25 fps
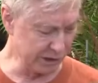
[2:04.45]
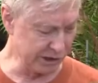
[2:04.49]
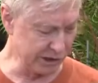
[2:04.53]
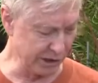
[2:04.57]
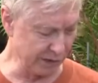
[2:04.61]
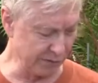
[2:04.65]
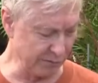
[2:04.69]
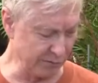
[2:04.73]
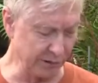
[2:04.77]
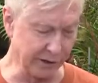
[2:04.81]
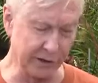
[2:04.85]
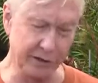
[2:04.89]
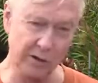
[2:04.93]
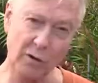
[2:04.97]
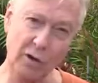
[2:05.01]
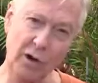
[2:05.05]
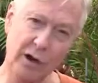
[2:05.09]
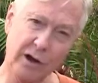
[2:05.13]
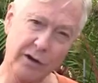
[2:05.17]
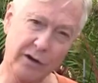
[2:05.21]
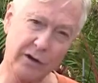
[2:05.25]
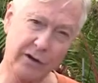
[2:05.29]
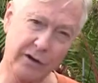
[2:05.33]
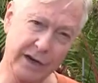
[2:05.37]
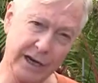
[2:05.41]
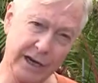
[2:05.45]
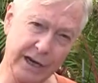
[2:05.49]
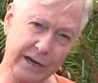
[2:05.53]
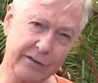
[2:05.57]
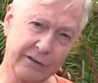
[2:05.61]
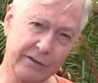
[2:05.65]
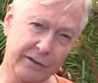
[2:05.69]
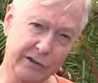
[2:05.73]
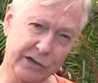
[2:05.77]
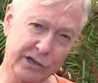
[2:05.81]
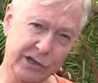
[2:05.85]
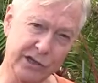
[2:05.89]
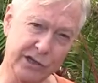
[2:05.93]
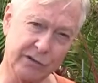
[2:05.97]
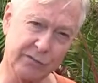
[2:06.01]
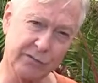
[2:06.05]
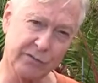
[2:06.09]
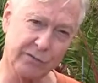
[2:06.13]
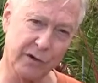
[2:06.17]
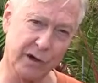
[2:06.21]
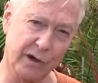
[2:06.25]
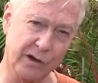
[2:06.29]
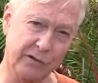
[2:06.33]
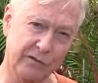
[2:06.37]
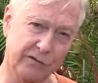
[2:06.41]
generally go underneath the shield
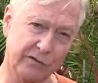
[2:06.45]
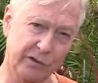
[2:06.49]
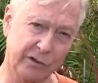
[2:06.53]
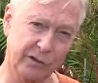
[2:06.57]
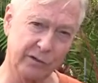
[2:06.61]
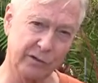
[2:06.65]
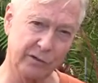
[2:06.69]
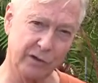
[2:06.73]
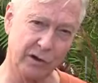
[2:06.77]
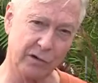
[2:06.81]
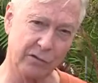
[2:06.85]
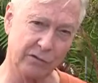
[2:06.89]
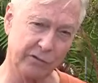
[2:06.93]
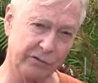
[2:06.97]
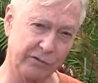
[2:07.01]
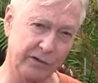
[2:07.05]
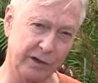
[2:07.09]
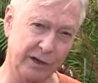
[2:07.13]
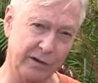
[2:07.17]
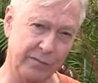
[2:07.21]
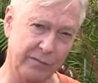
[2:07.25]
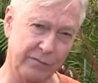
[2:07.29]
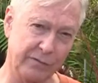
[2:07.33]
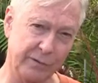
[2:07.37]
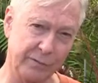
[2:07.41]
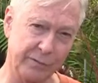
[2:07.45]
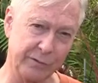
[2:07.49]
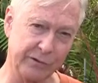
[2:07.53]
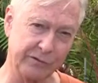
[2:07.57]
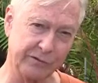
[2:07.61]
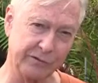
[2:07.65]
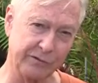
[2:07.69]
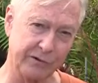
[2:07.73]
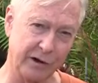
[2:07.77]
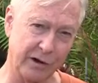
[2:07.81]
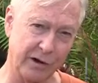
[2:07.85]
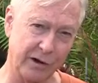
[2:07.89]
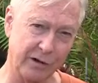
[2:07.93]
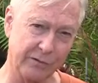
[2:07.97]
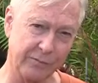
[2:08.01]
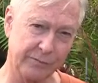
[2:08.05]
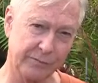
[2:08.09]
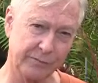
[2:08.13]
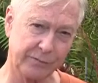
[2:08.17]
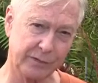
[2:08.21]
frond so you don't see it from the start.